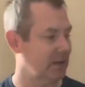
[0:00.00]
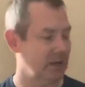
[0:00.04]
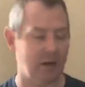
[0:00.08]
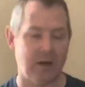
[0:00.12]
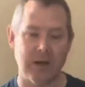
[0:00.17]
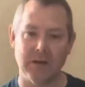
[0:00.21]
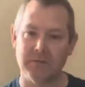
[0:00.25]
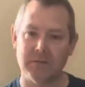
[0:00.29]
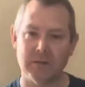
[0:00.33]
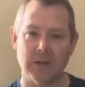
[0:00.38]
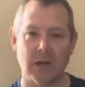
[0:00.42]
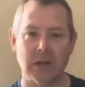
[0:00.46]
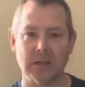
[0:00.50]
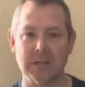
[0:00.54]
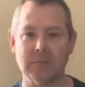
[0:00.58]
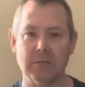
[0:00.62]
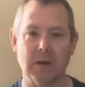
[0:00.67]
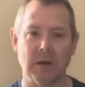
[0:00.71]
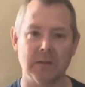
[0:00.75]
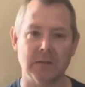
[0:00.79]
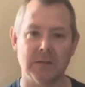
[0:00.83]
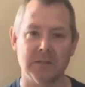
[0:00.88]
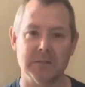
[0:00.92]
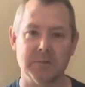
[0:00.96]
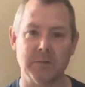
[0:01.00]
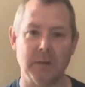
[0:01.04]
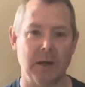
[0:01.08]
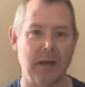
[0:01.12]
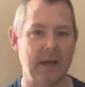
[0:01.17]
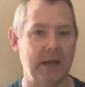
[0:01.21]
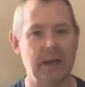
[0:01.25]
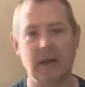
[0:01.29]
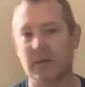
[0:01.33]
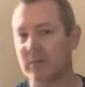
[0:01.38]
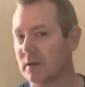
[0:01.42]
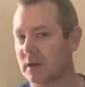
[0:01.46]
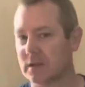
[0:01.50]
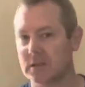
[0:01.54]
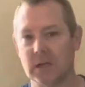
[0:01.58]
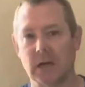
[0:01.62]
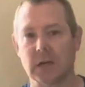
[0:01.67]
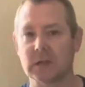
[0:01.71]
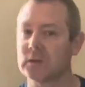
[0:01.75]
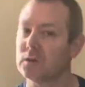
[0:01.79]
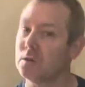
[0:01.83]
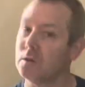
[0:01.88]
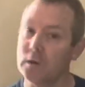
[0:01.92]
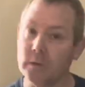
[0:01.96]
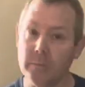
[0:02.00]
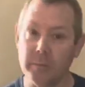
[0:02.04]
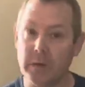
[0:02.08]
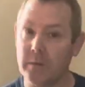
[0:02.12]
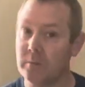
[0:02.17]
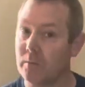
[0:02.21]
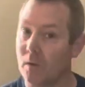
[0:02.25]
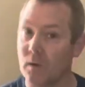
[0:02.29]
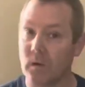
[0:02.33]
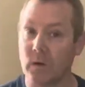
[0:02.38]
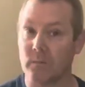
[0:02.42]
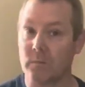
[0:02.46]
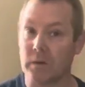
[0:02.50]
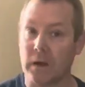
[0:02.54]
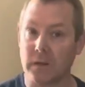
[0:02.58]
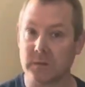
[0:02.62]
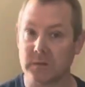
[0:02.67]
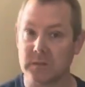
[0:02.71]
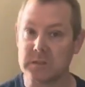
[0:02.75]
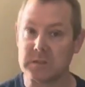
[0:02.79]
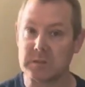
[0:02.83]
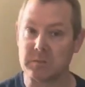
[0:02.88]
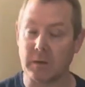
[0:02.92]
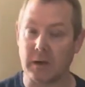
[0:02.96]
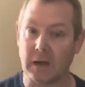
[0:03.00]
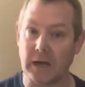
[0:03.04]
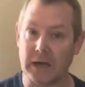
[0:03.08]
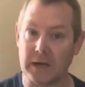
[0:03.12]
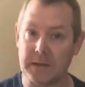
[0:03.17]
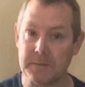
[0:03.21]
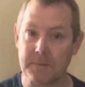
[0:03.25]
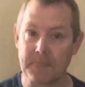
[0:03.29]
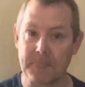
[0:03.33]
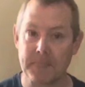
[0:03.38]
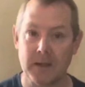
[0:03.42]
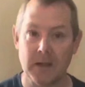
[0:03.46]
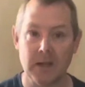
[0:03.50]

I've talked about the spine. I'm going to talk a little bit more about the spine,